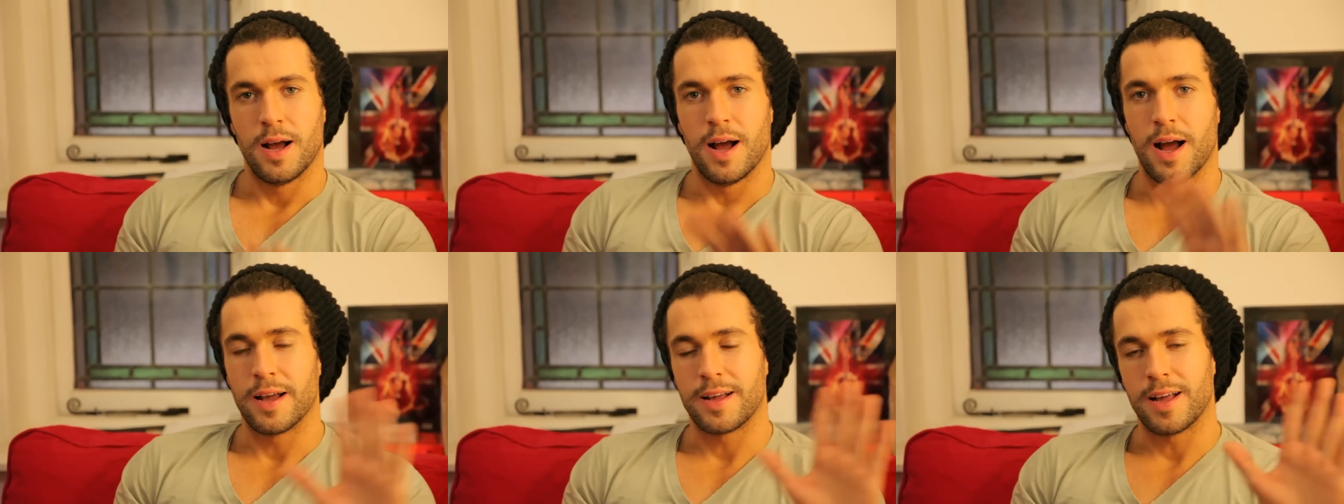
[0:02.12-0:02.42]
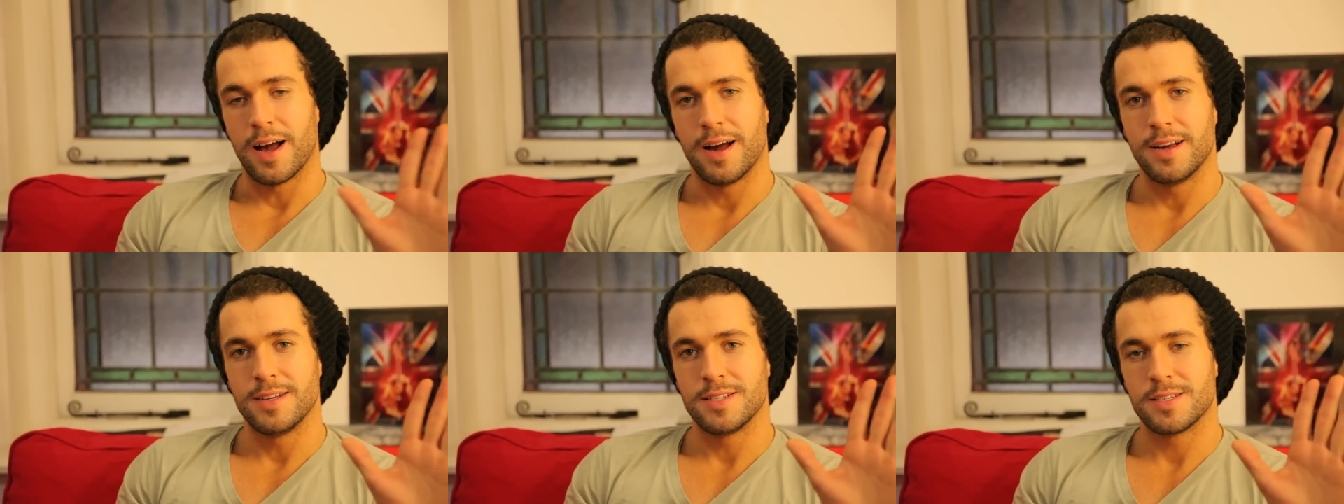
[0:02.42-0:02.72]

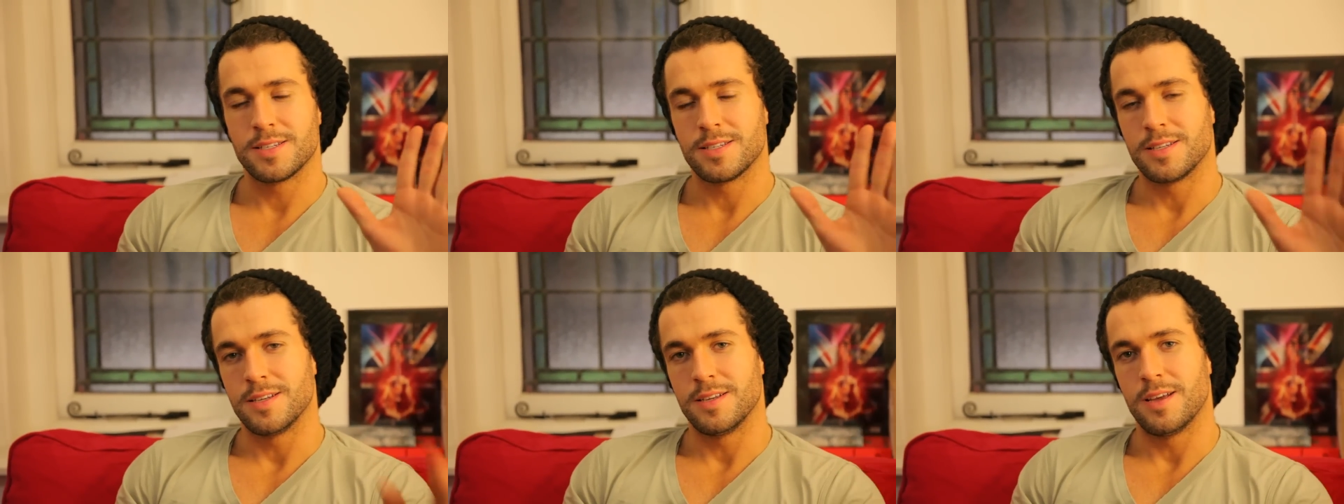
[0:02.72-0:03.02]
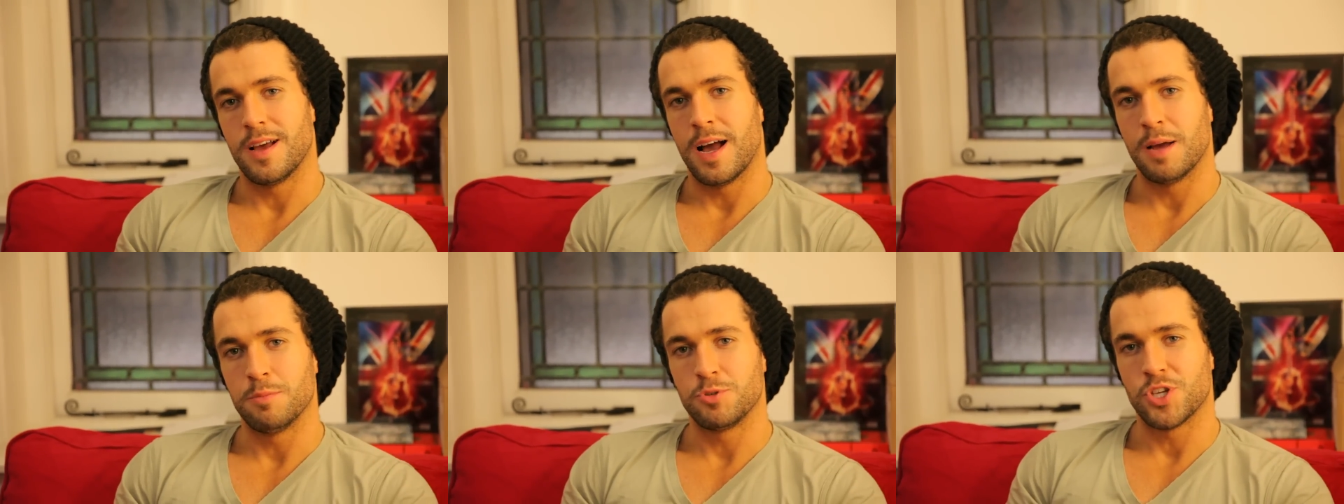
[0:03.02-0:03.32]
Hi guys,
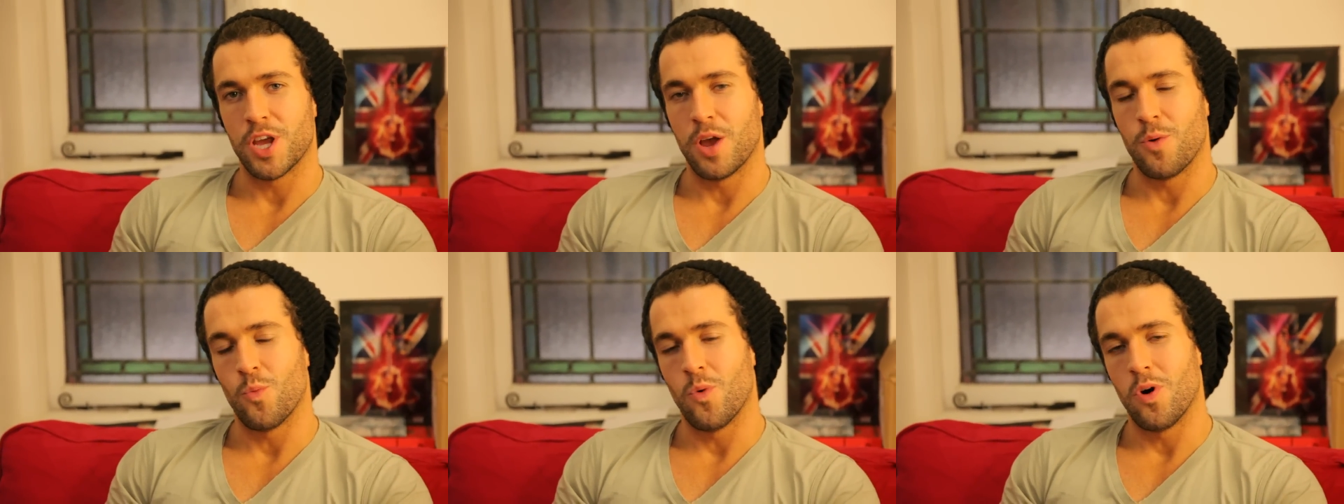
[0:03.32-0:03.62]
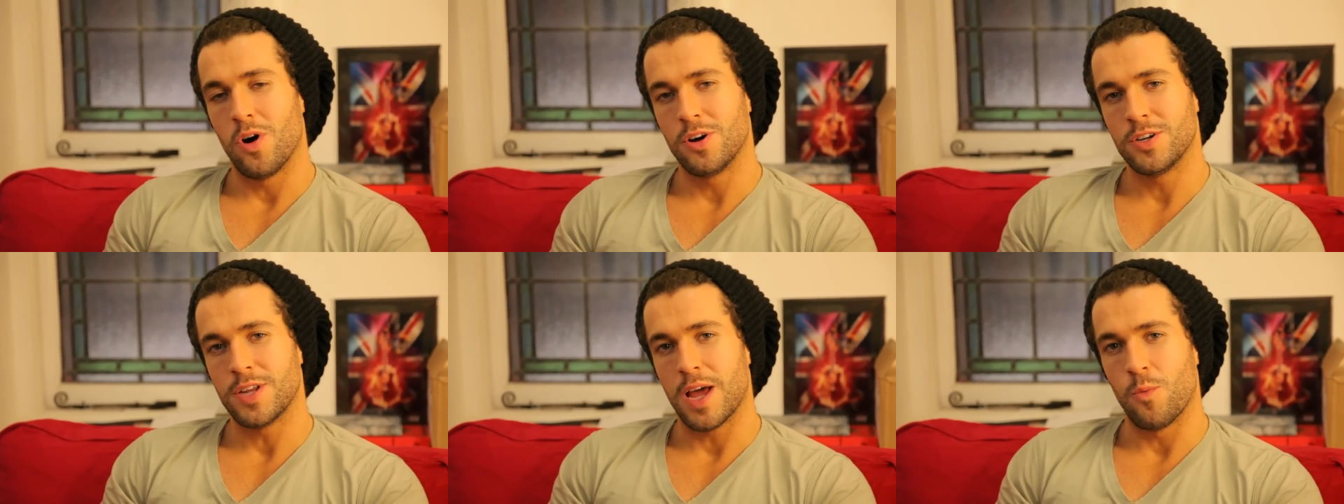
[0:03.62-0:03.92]
I'm Shayne
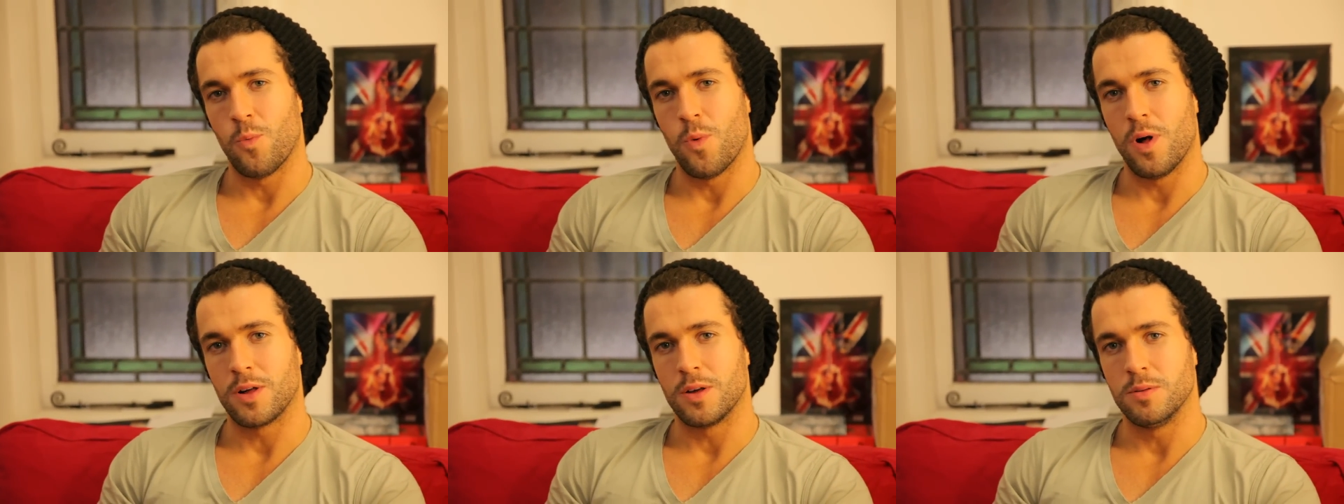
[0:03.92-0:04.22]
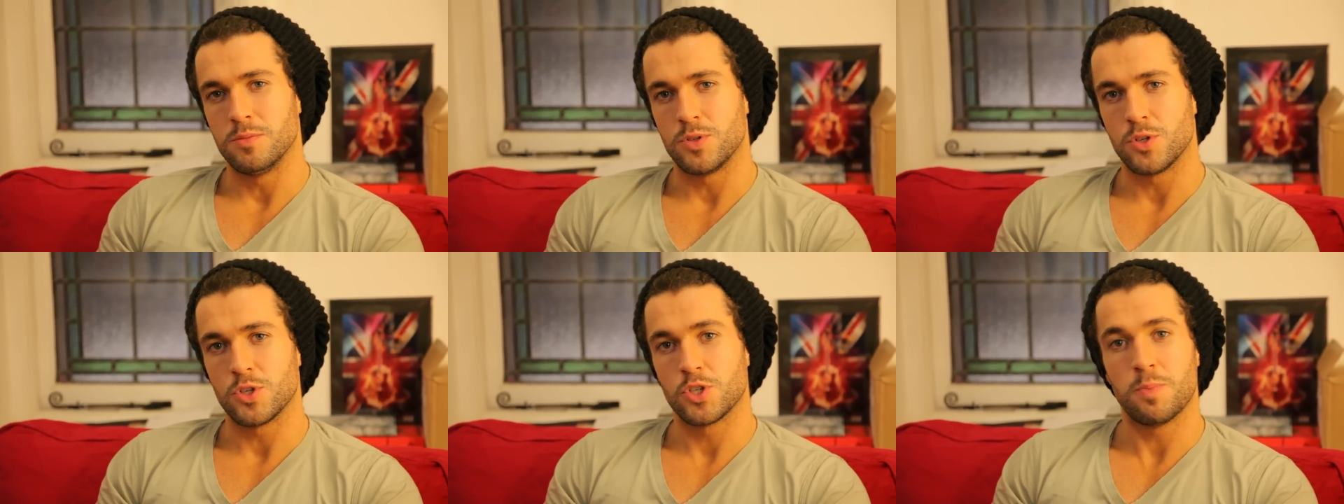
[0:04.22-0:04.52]
Ward and welcome to